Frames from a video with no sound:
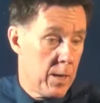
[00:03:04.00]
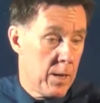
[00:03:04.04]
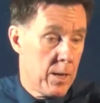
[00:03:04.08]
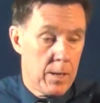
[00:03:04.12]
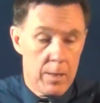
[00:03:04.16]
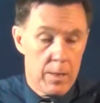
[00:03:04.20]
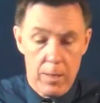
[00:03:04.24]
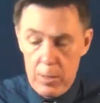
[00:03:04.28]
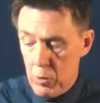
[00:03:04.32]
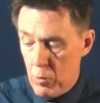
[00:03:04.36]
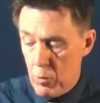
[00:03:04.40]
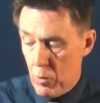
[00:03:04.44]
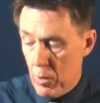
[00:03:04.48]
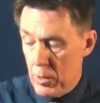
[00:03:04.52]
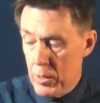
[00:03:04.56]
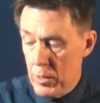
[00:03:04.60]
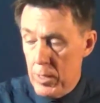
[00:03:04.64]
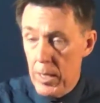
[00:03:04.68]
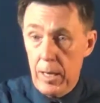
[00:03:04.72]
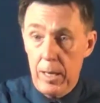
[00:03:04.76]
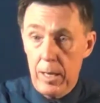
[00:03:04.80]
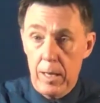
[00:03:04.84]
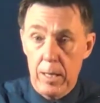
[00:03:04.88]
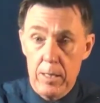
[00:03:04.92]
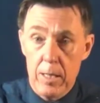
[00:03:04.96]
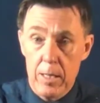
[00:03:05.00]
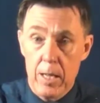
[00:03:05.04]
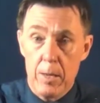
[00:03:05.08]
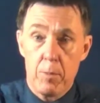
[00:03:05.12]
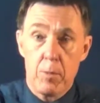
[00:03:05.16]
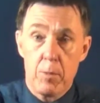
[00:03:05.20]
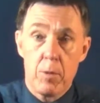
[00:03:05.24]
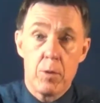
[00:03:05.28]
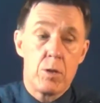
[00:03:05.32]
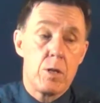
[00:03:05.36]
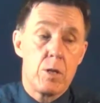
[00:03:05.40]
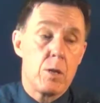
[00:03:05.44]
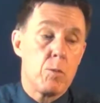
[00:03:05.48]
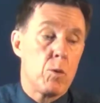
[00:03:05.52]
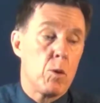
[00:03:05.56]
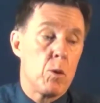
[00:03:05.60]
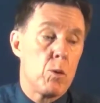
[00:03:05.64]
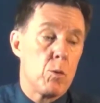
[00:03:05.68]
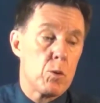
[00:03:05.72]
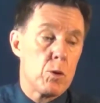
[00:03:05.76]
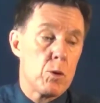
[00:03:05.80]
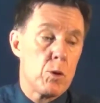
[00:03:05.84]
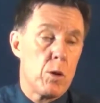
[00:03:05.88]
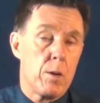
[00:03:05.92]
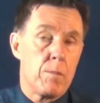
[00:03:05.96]
Let's try a second example and see what it
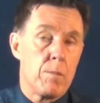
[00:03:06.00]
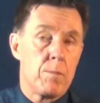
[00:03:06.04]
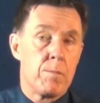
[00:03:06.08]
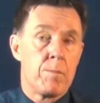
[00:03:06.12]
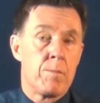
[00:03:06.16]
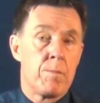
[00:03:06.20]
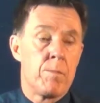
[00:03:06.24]
looks like.